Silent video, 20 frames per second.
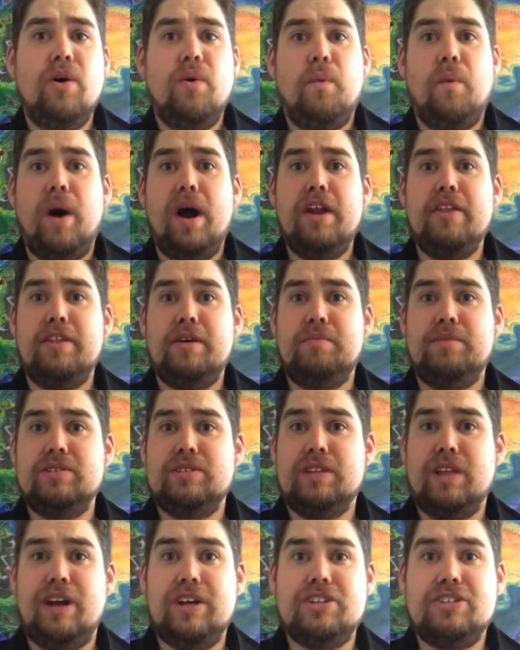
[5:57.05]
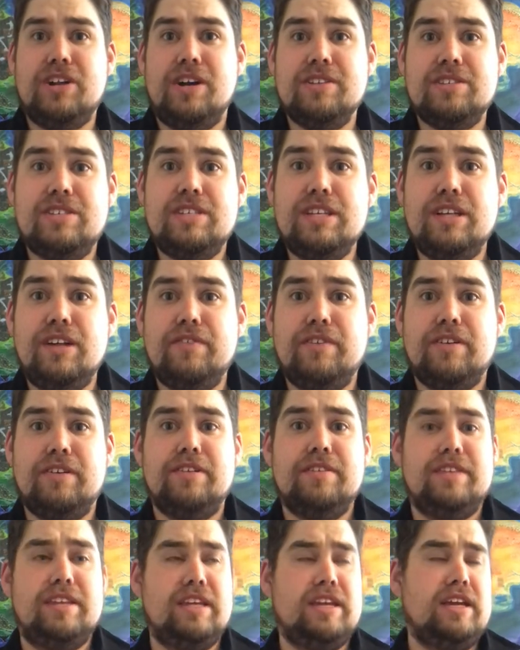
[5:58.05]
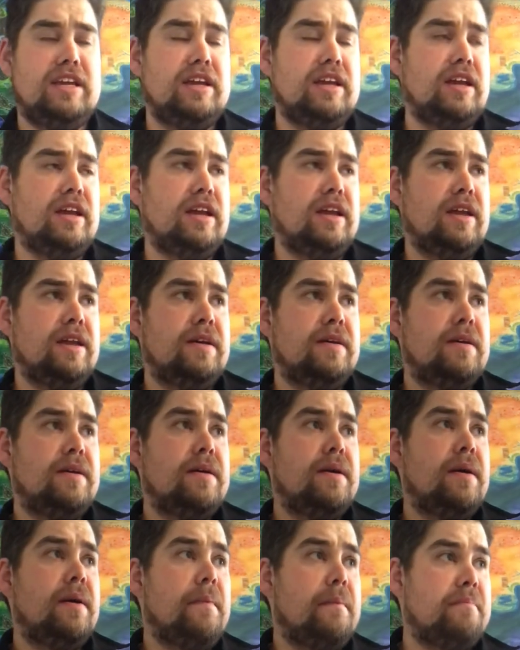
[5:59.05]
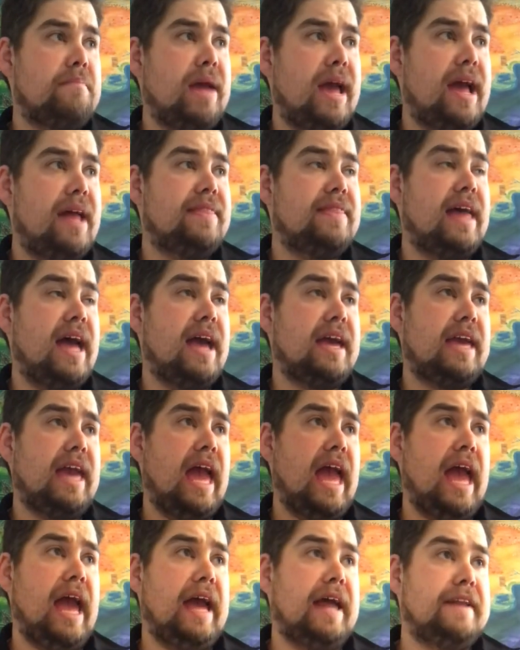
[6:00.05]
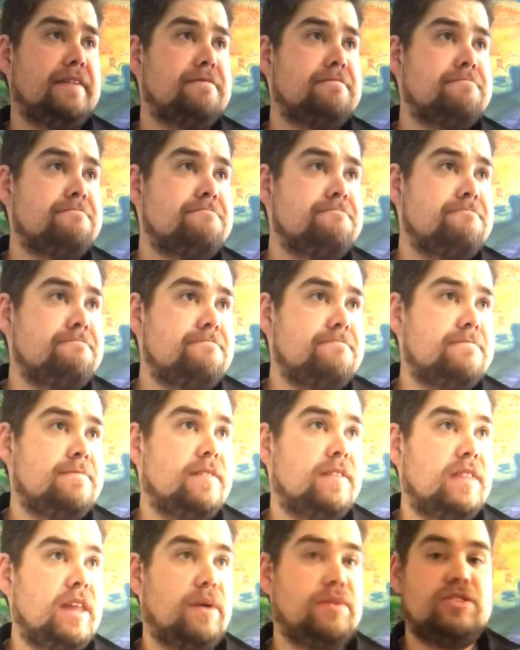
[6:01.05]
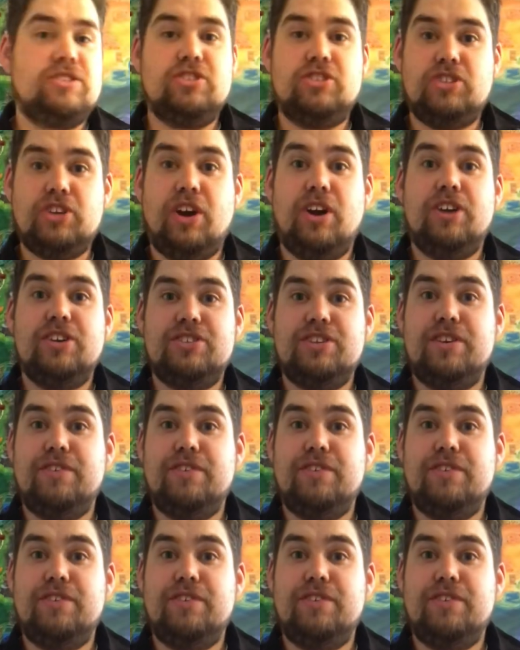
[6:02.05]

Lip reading: One of them was Long John Silver, the man that was in charge